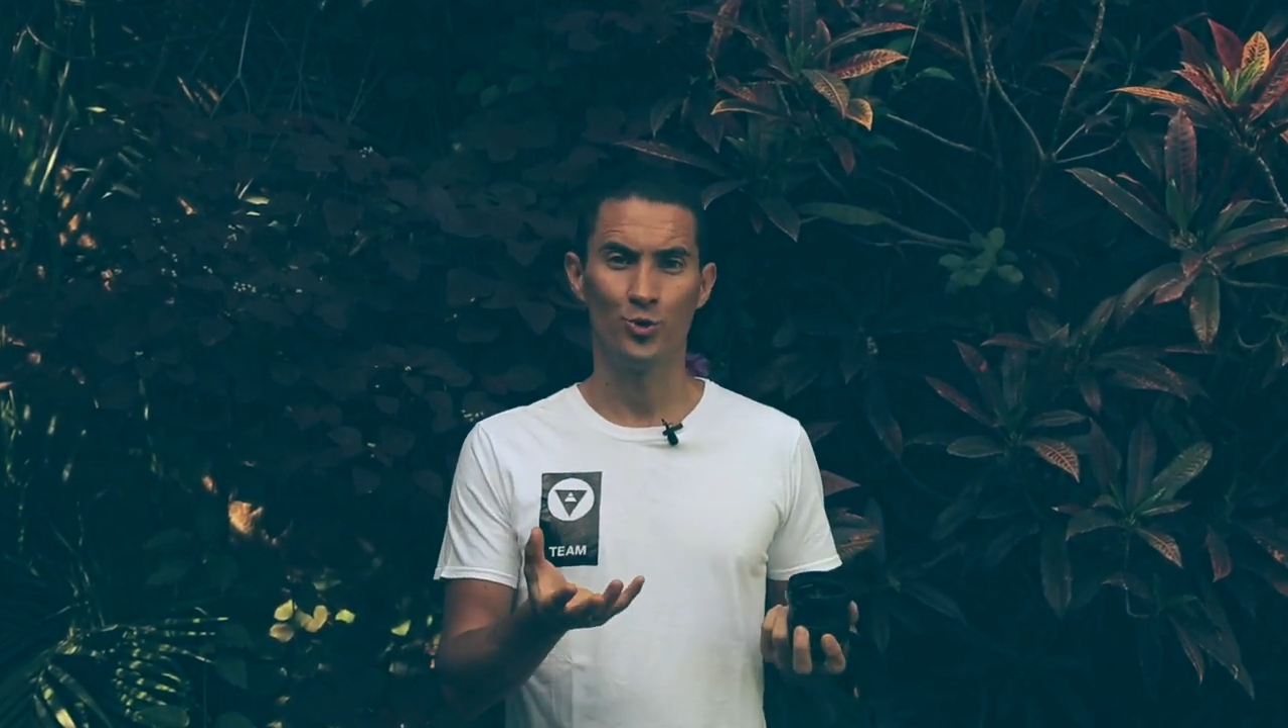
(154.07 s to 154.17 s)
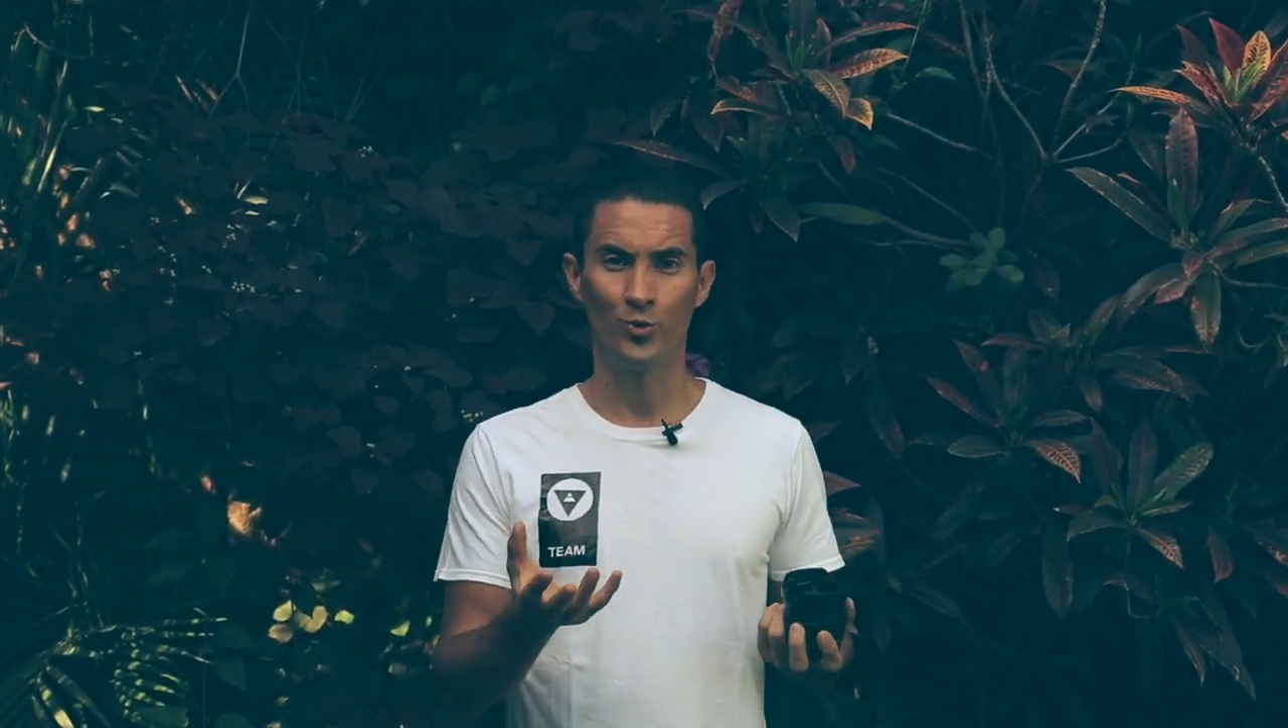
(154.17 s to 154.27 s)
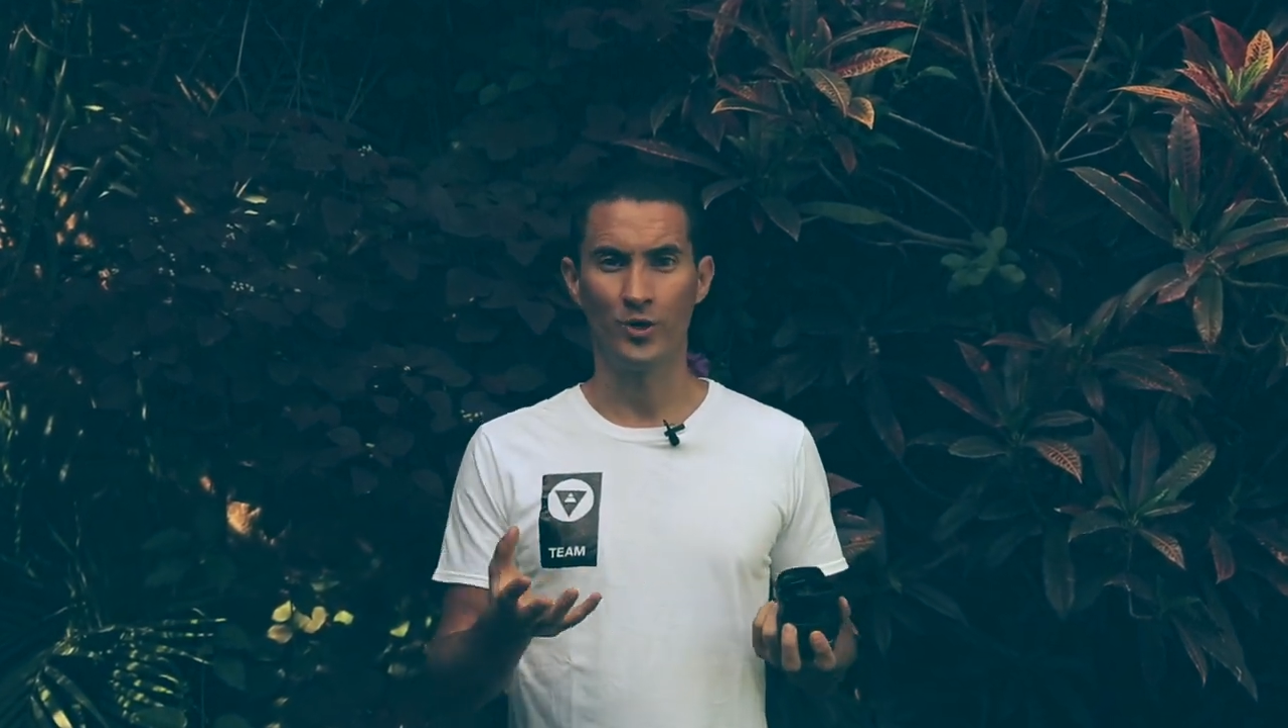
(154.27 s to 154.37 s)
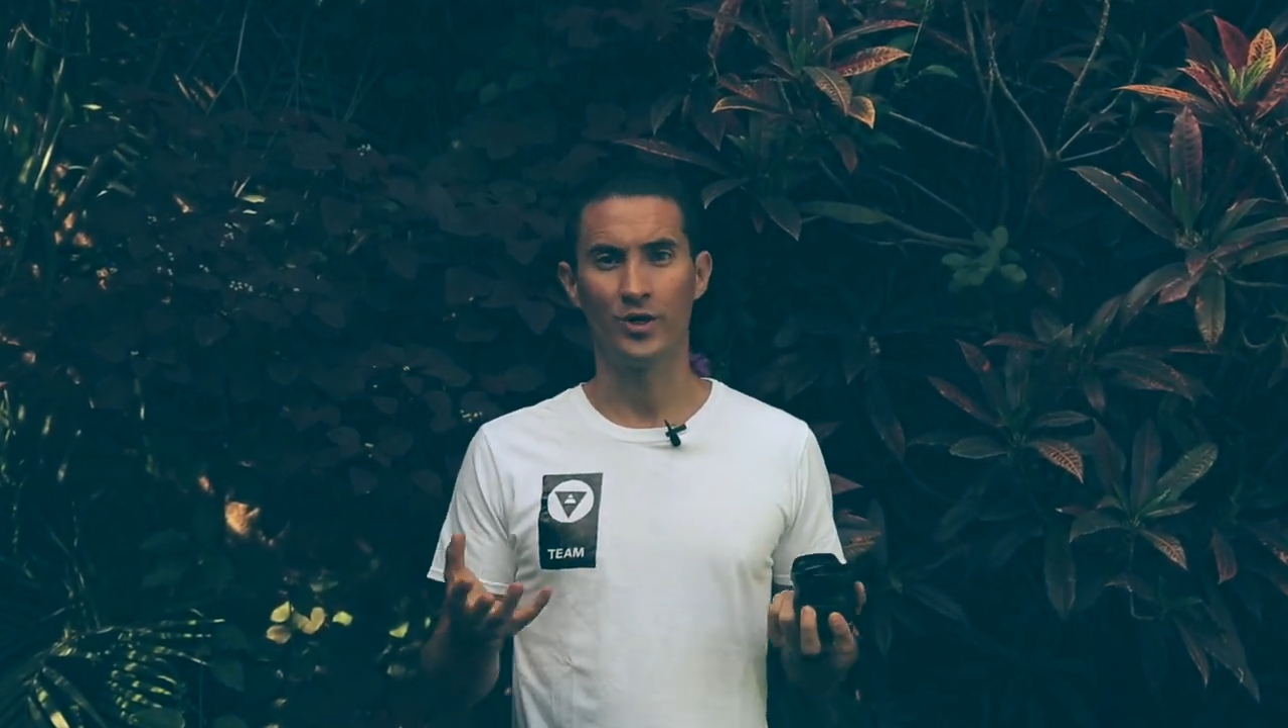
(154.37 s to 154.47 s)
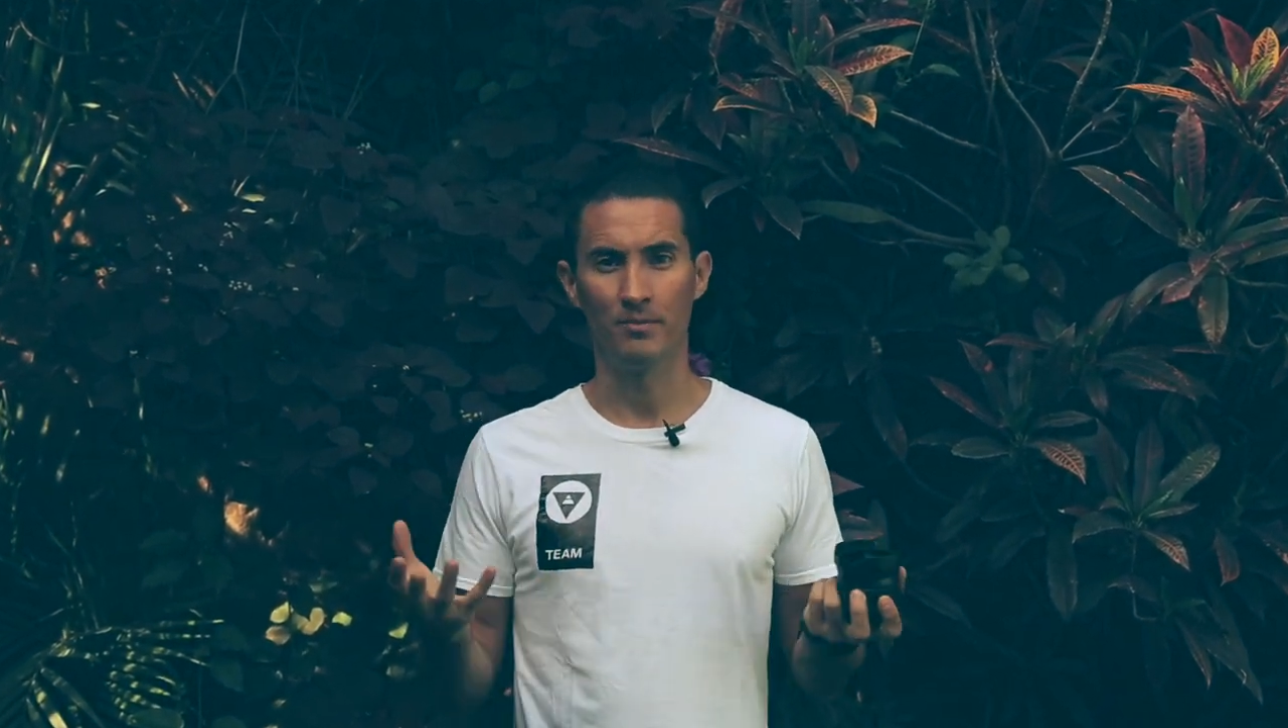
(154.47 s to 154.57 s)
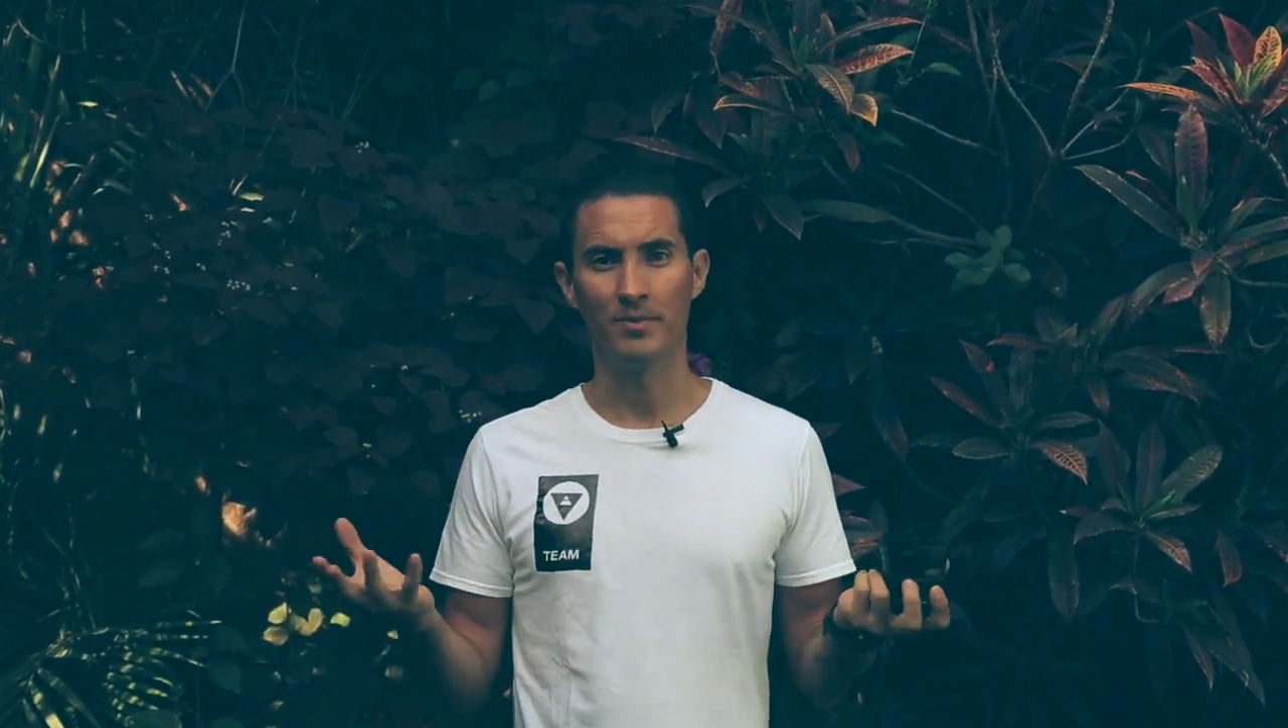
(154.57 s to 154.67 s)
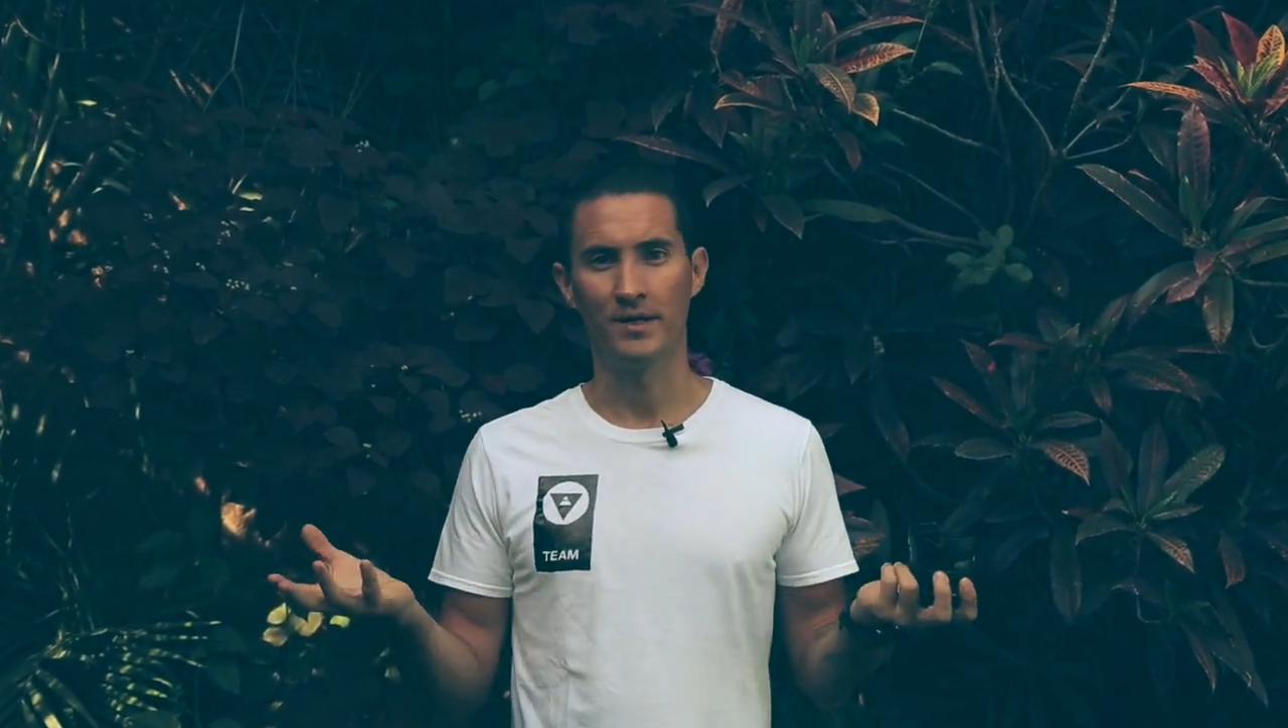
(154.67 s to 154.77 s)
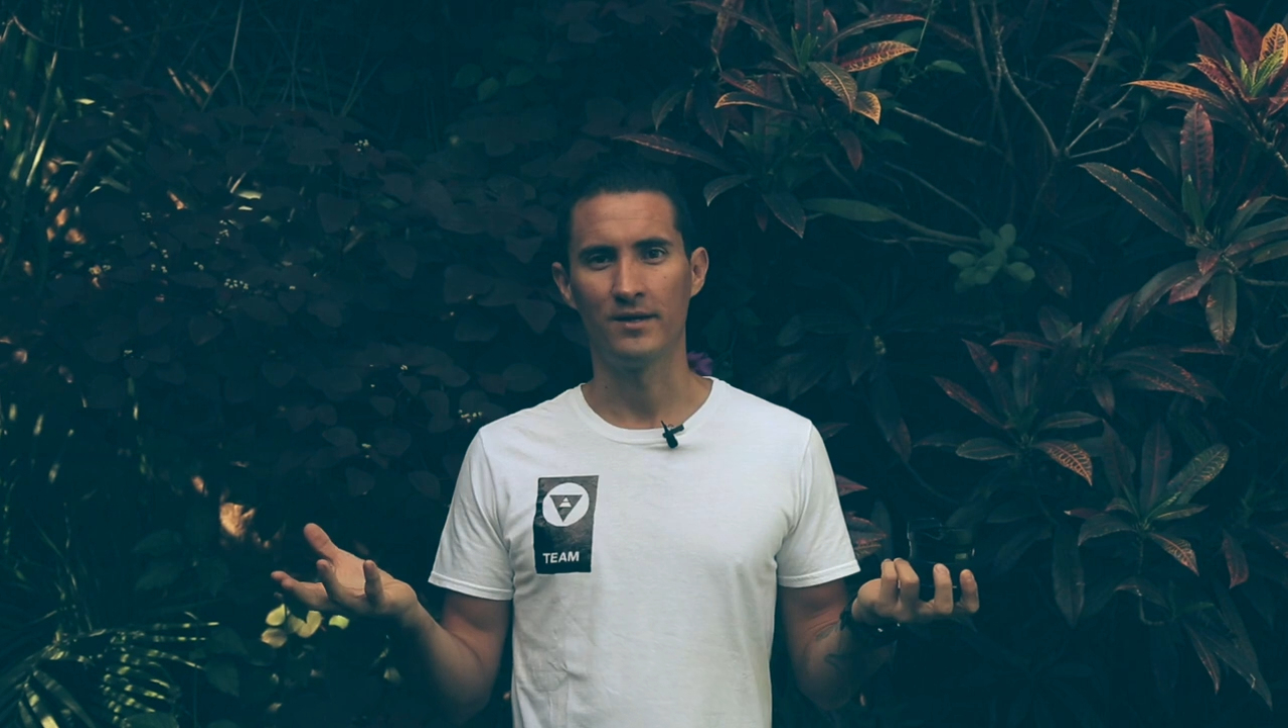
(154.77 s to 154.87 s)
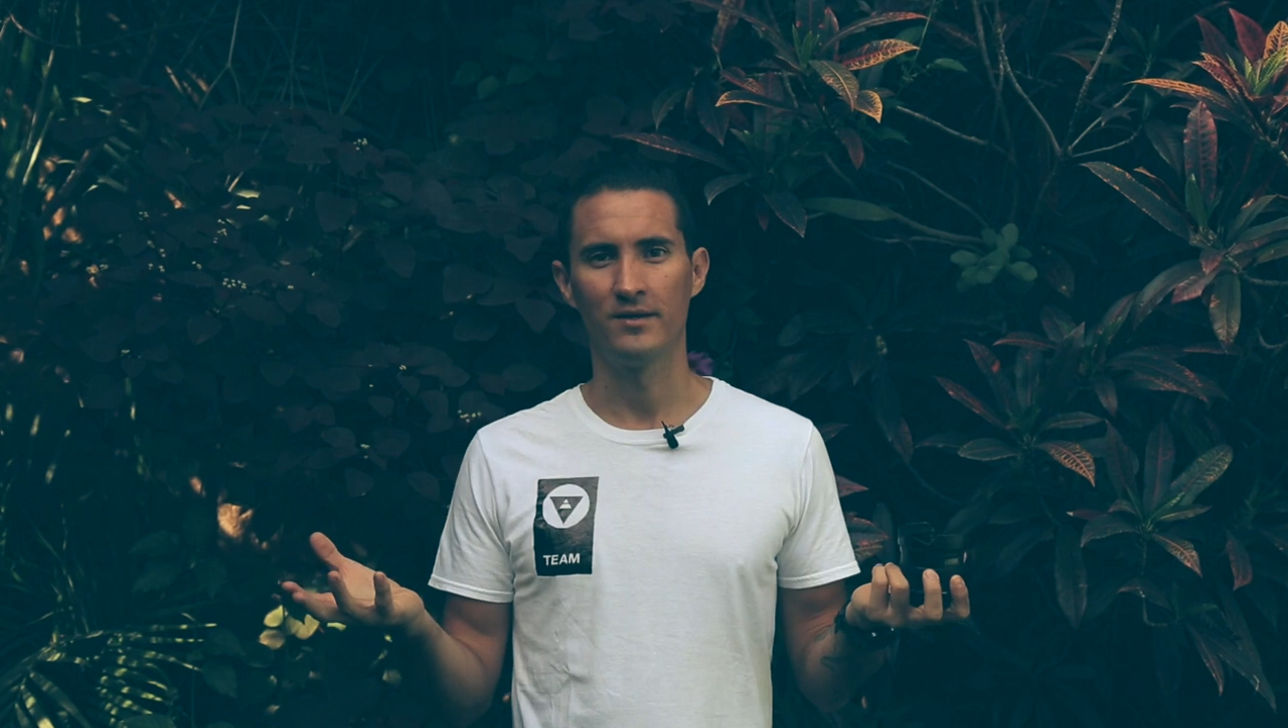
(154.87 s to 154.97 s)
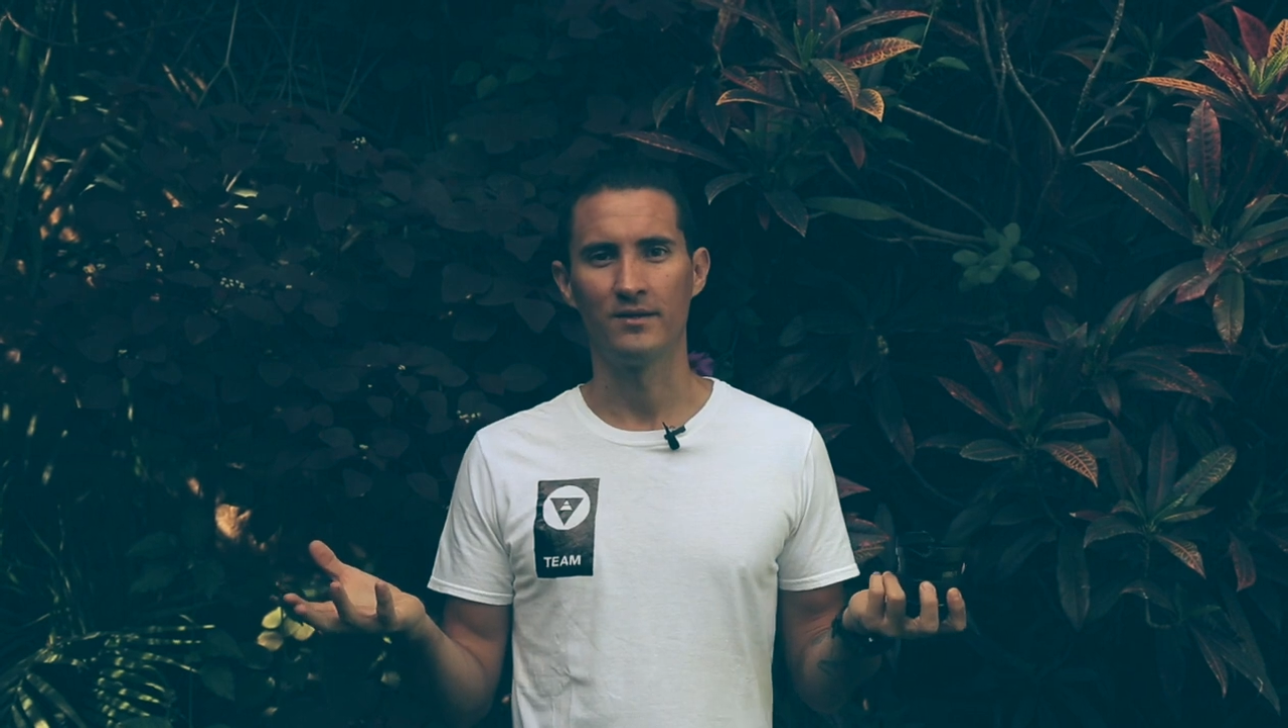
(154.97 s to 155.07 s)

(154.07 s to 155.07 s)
we're gonna pick